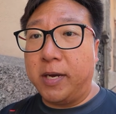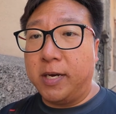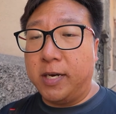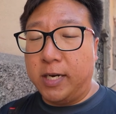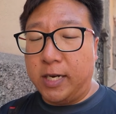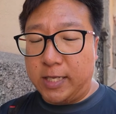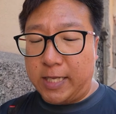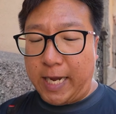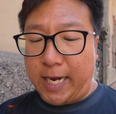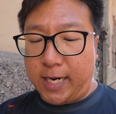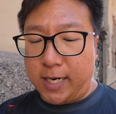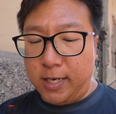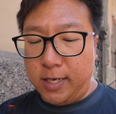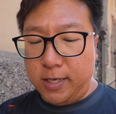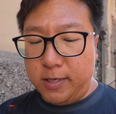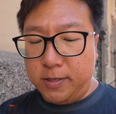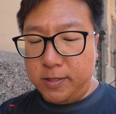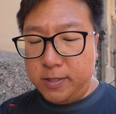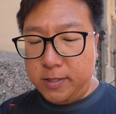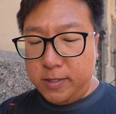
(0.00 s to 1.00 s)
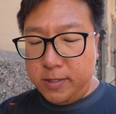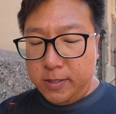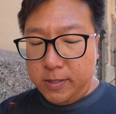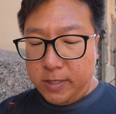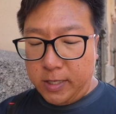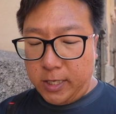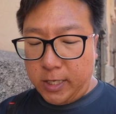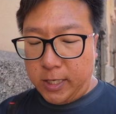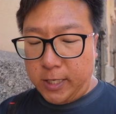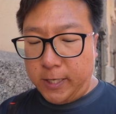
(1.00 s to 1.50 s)
attacker,
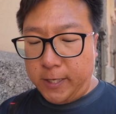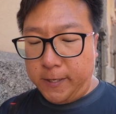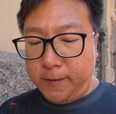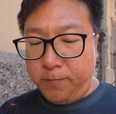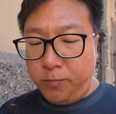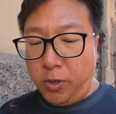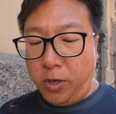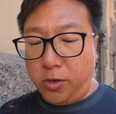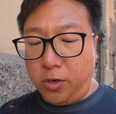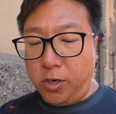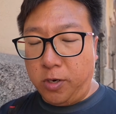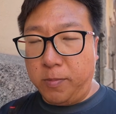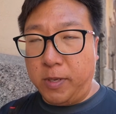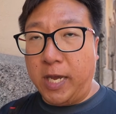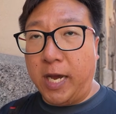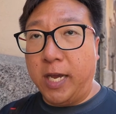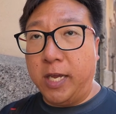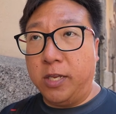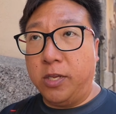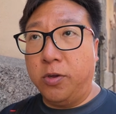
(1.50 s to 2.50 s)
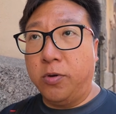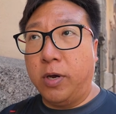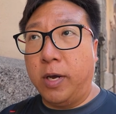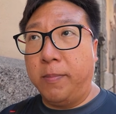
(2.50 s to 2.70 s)
not going to be ideal.